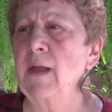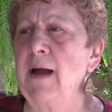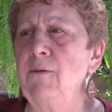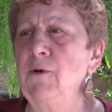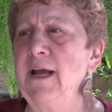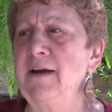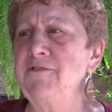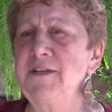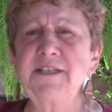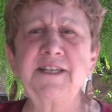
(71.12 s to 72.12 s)
I would
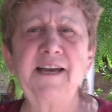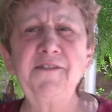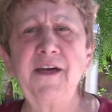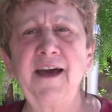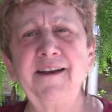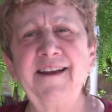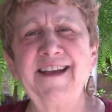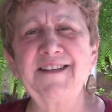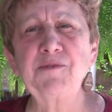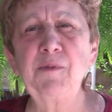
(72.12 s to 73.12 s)
have to say that
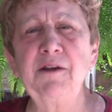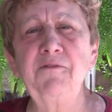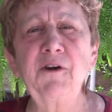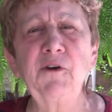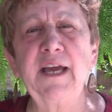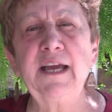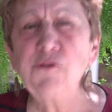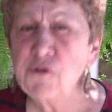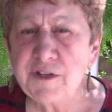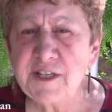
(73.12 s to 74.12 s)
it's been a very
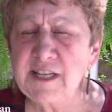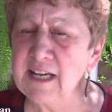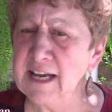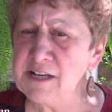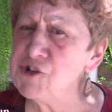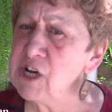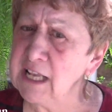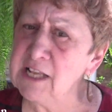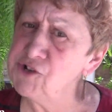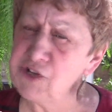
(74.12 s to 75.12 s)
interesting and
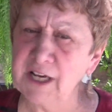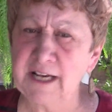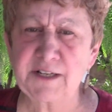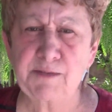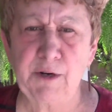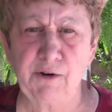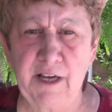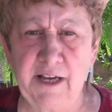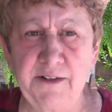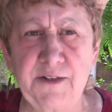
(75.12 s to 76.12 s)
challenging
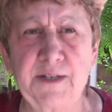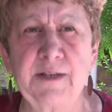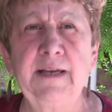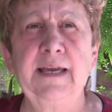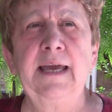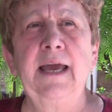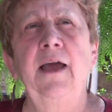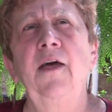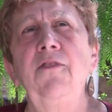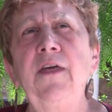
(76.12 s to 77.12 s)
experience,
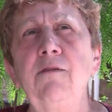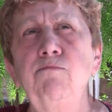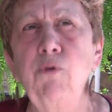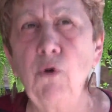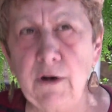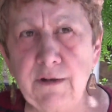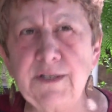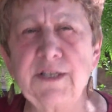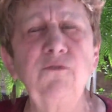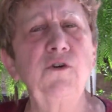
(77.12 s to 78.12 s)
the
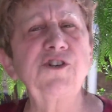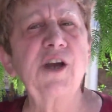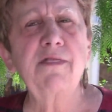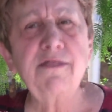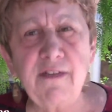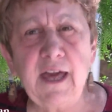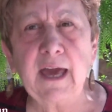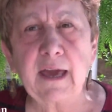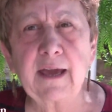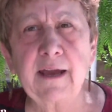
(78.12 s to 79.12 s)
importance of which I
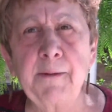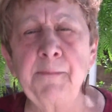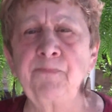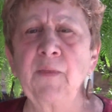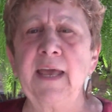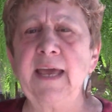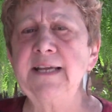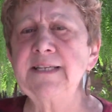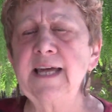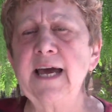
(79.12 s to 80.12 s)
think
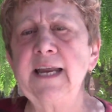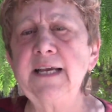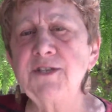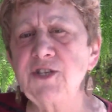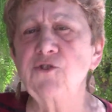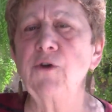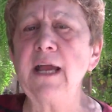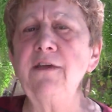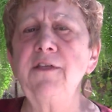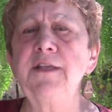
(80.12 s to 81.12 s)
is that it
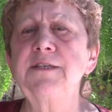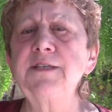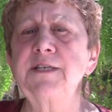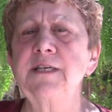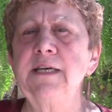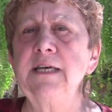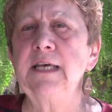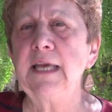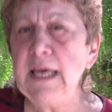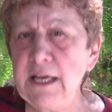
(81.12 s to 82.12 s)
strengthens
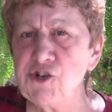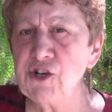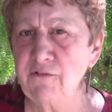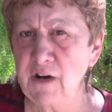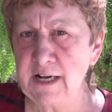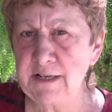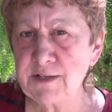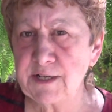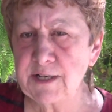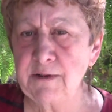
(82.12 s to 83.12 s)
each of
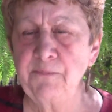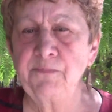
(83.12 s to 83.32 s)
us